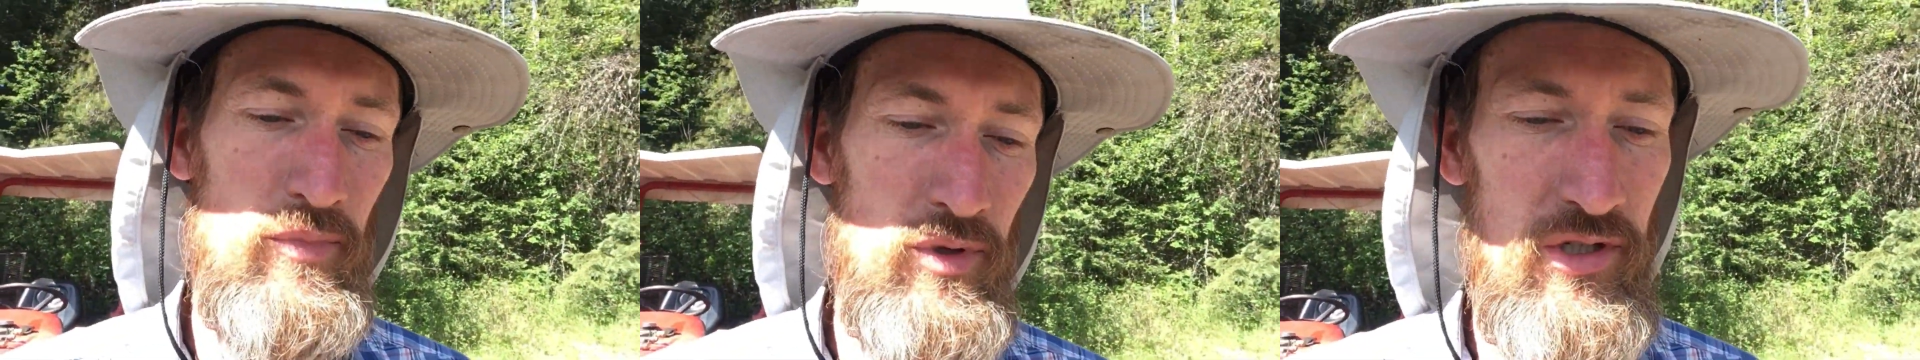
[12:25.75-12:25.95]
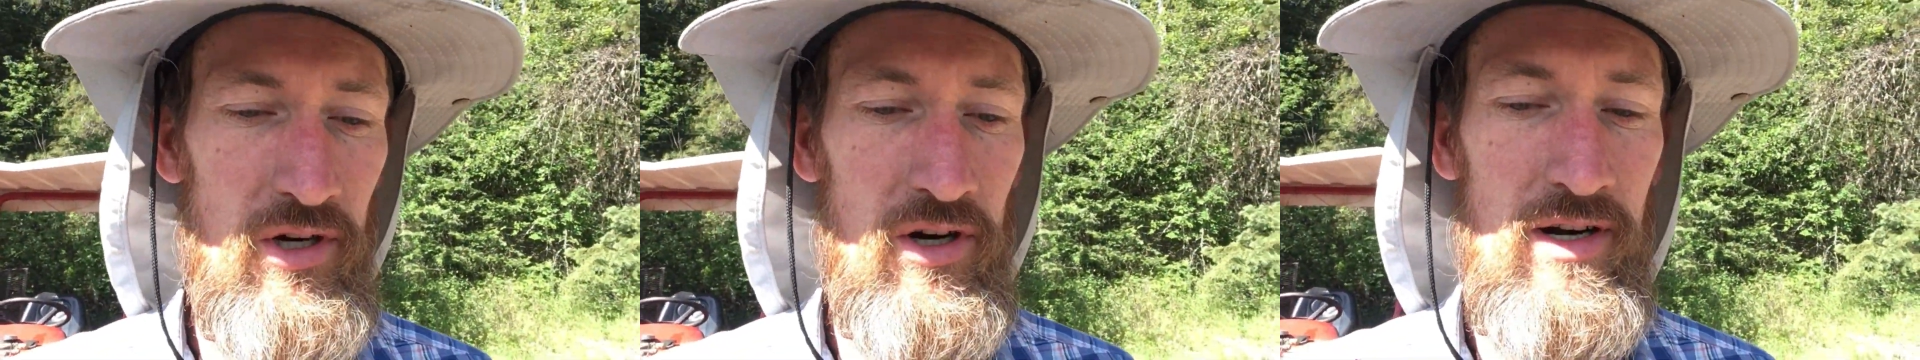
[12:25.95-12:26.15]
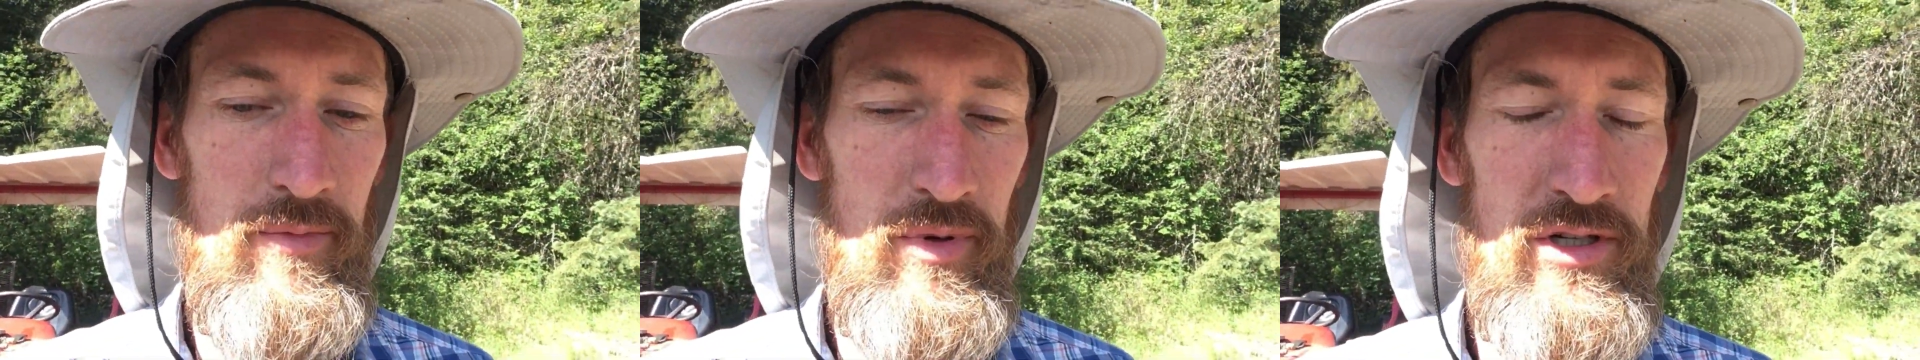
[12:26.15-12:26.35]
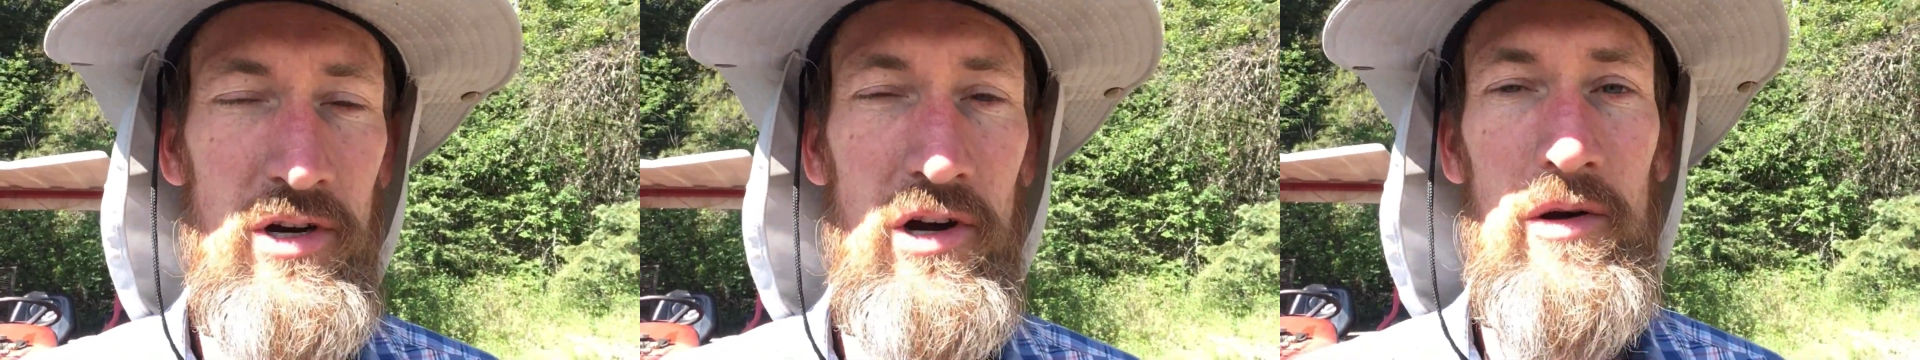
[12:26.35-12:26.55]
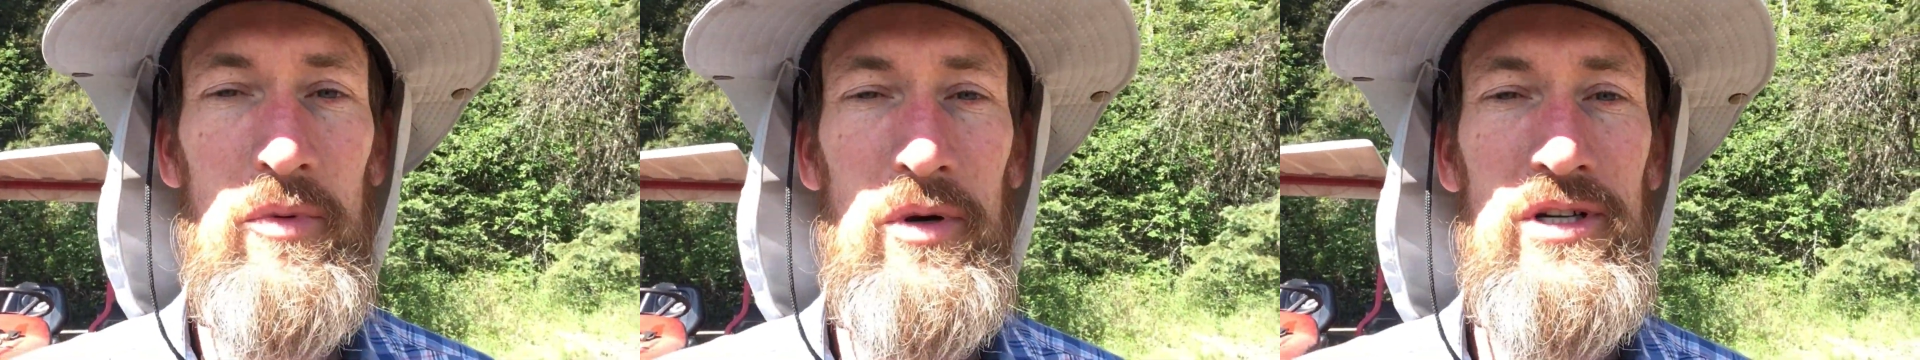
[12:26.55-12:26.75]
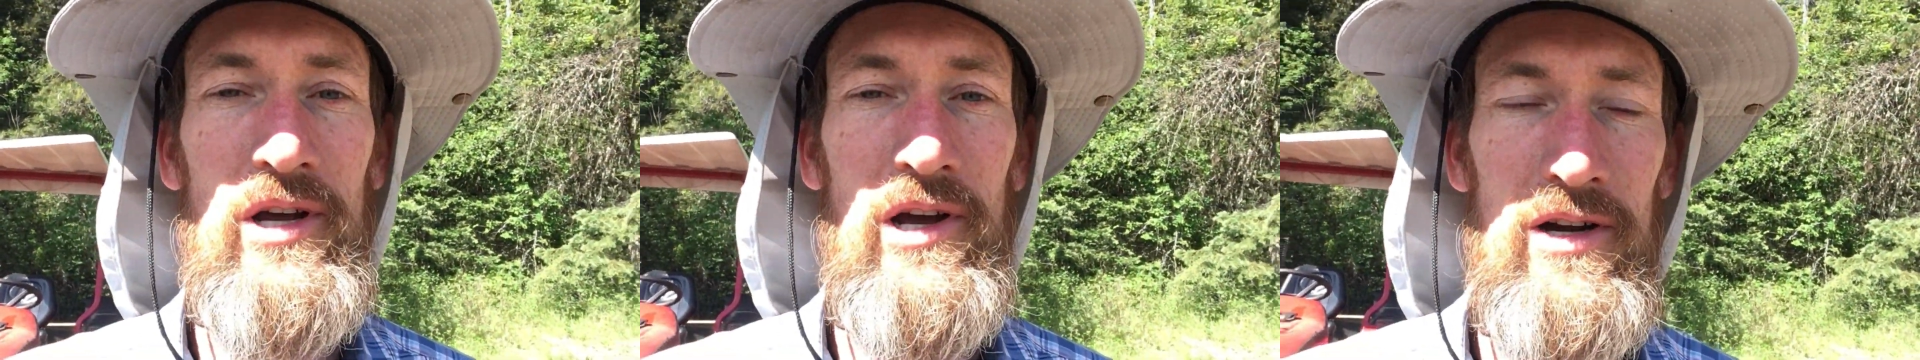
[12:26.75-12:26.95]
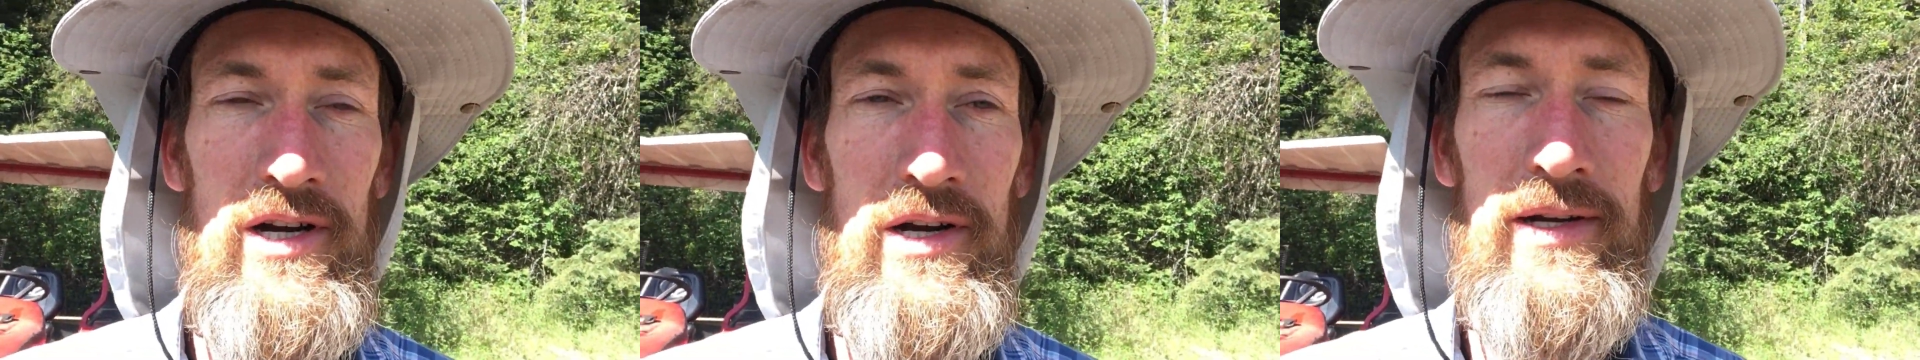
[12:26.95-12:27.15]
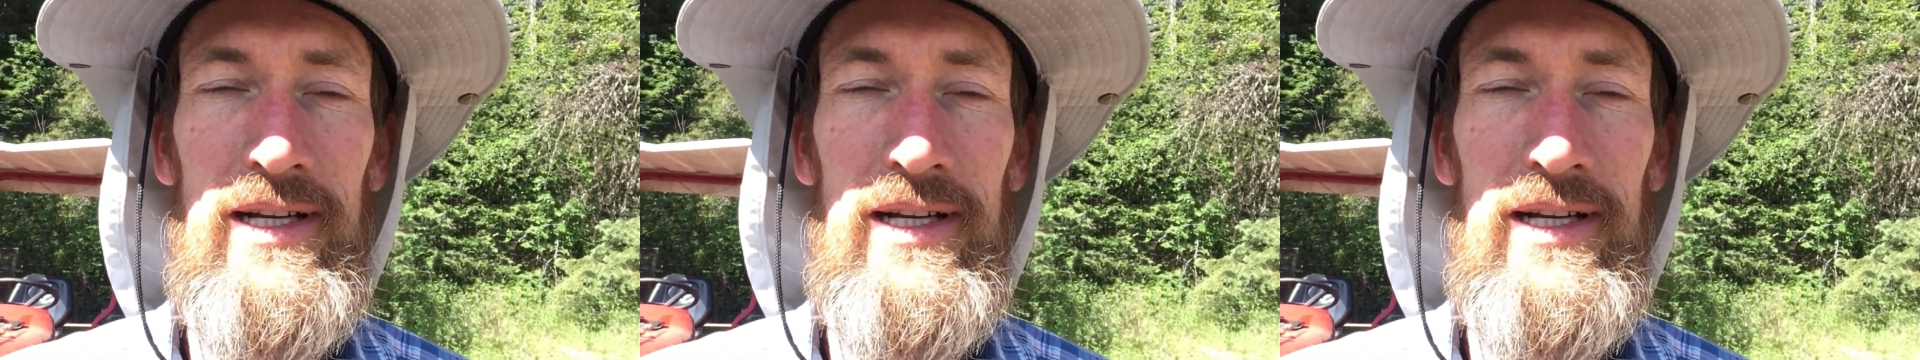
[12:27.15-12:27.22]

push harder, push harder, push harder,